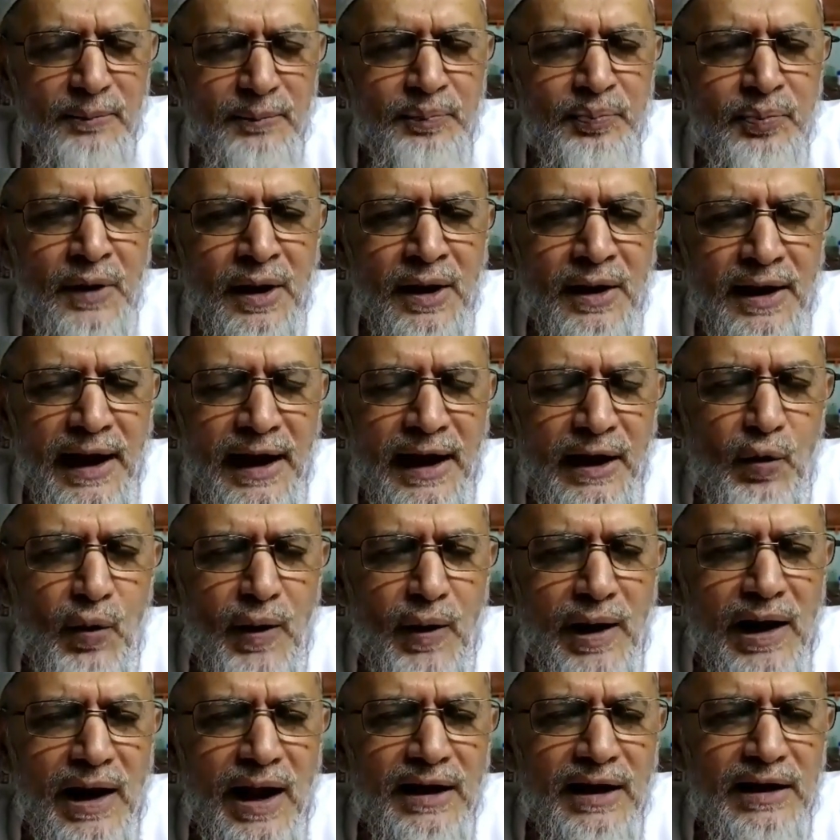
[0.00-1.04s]
And oh Allah,
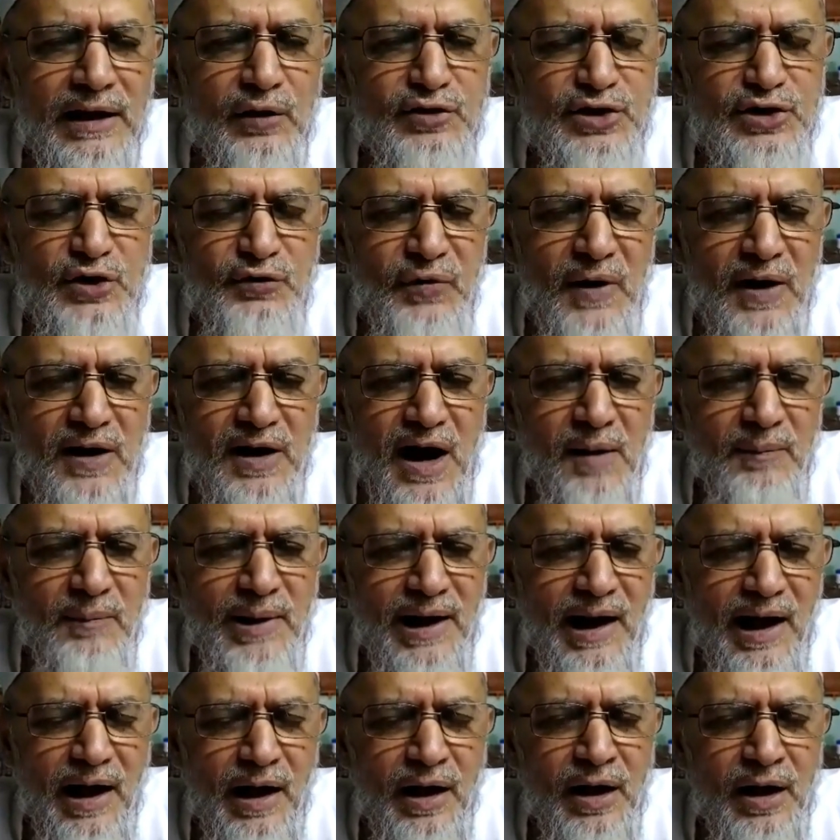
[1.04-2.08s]
give shifa kamila
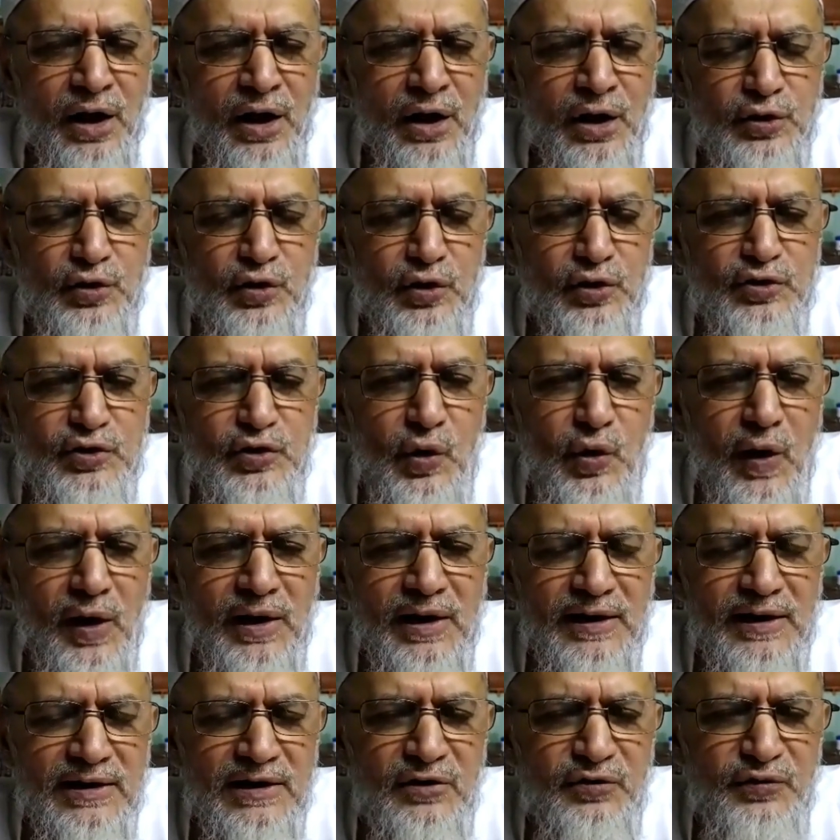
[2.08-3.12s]
those who are already
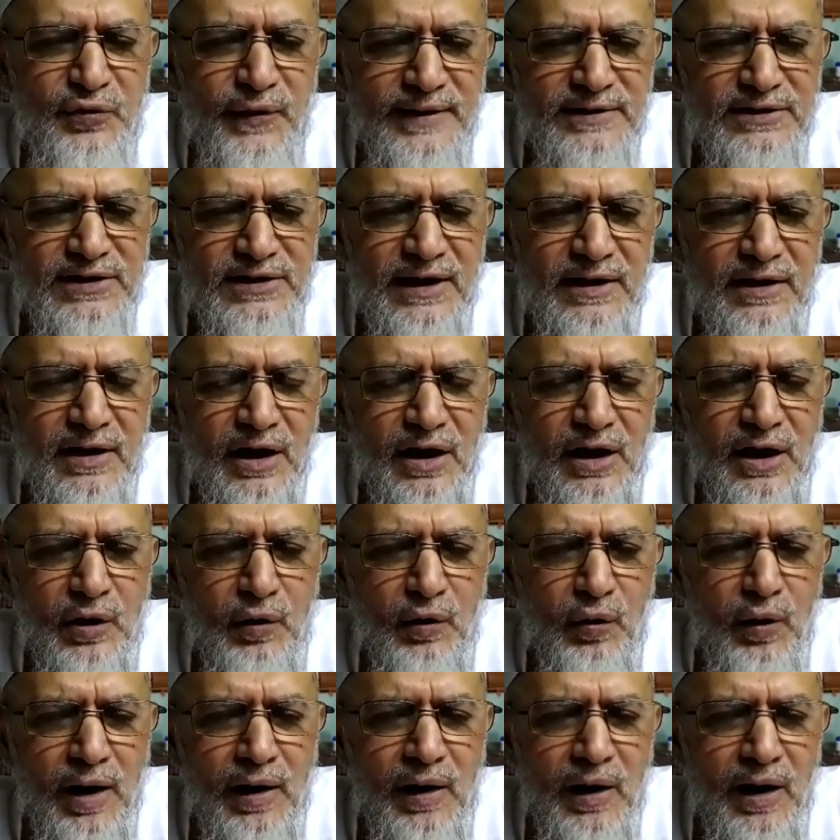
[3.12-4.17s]
affected. Oh
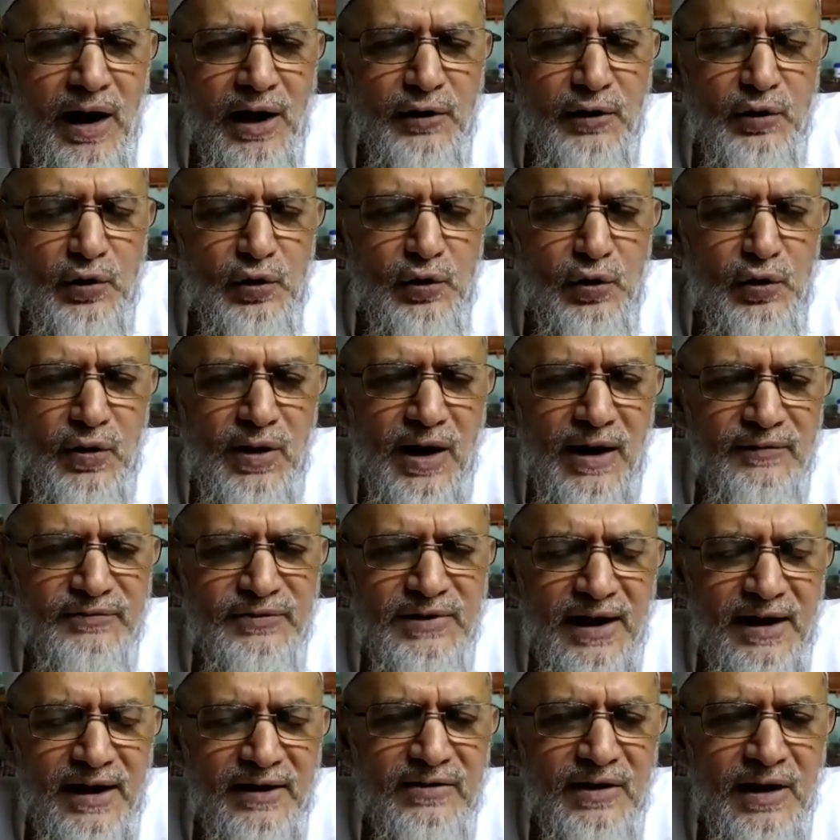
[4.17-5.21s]
Allah, you look after us
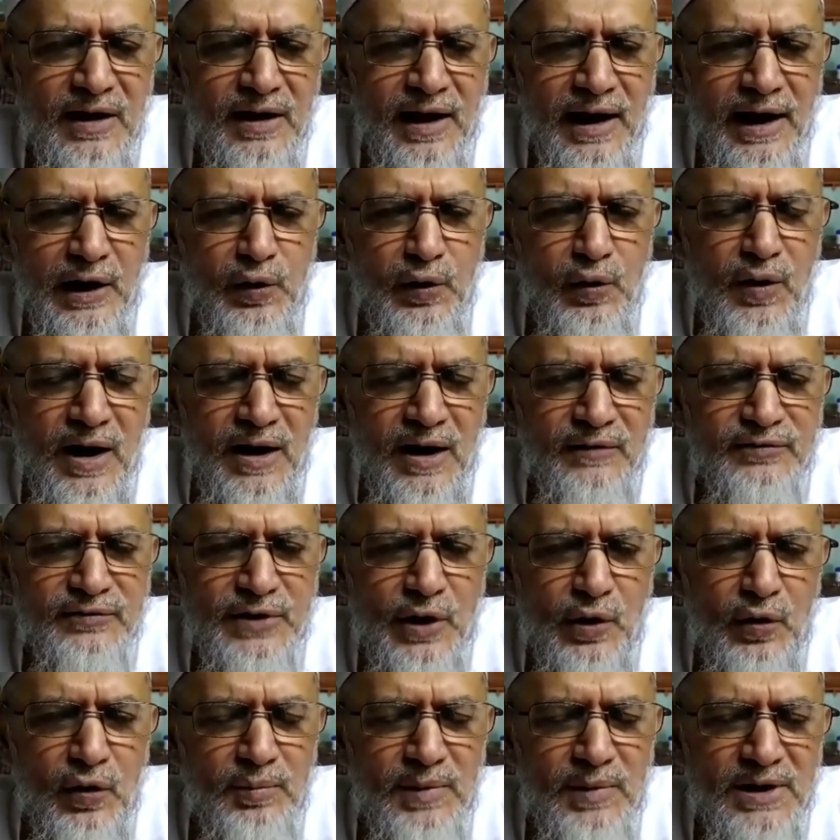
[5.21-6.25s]
and look after
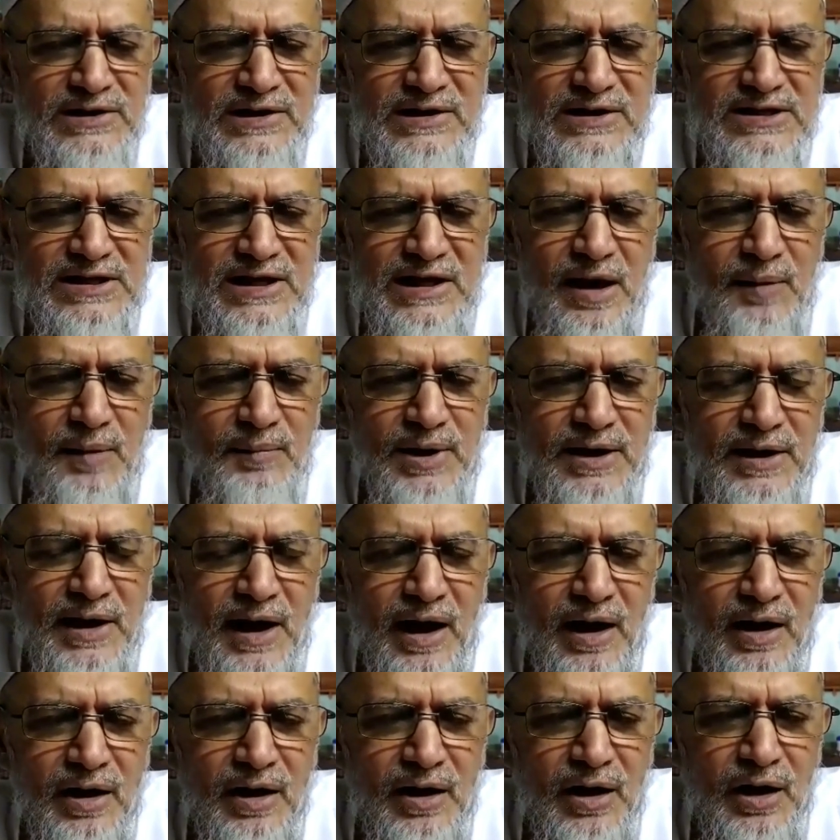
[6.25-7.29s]
Ummat al-Islamiyya.
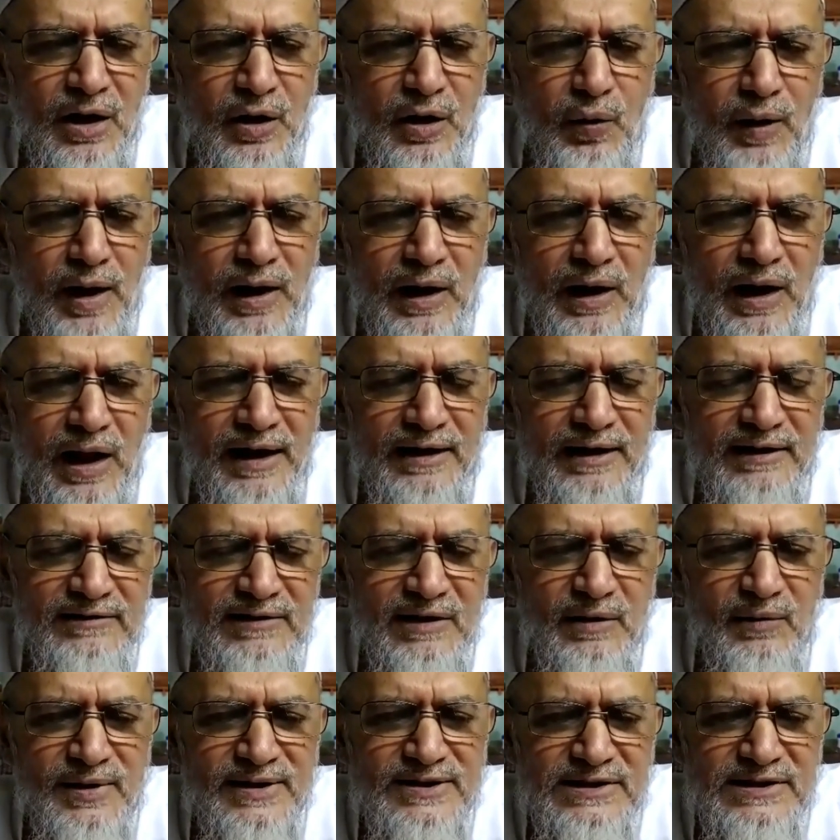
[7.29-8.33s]
Oh Allah is our
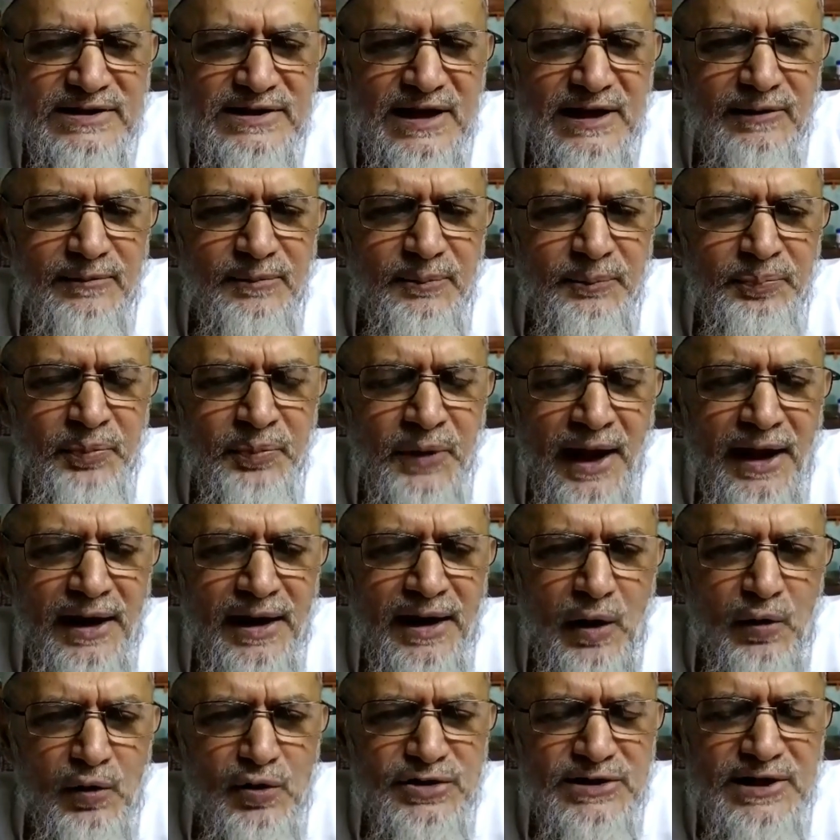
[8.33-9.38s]
sin and
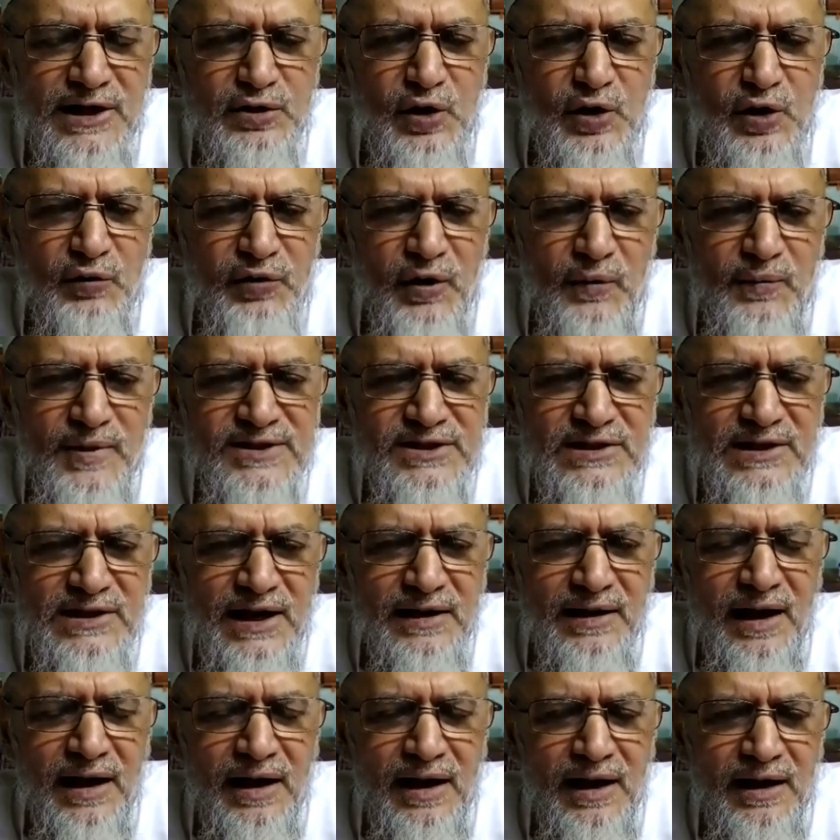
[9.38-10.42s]
nahusat of our sin
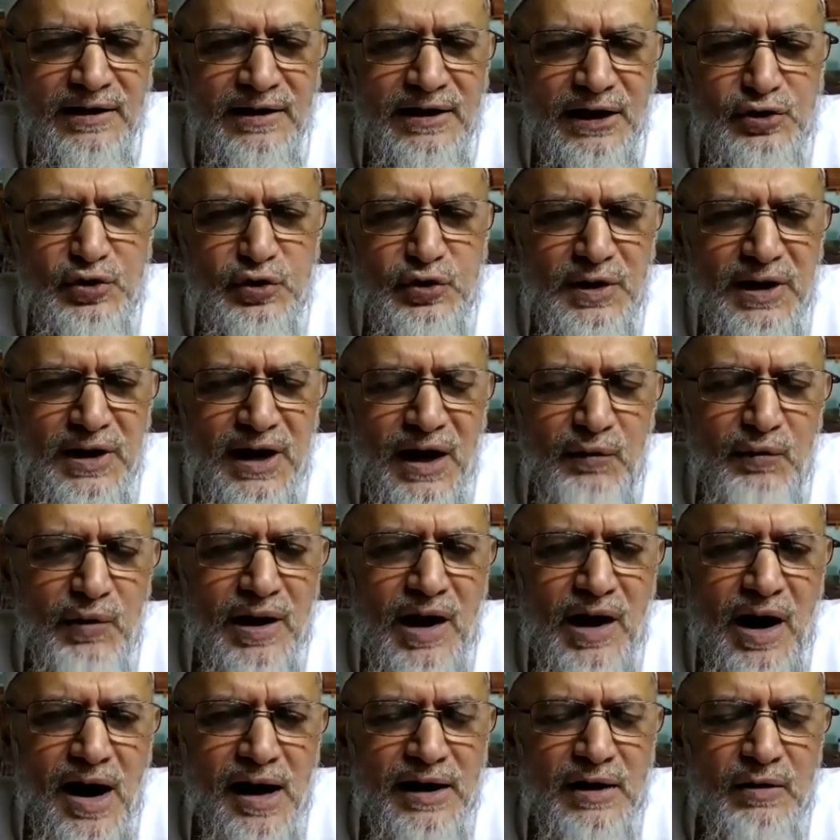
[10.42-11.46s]
that today we can't
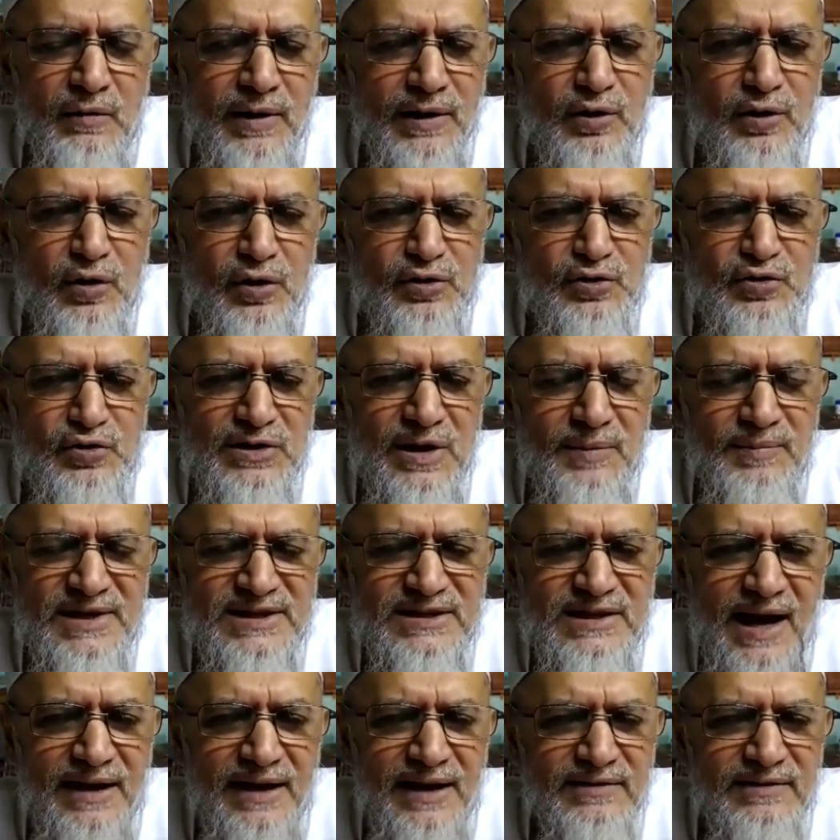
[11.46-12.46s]
even go to the masajid.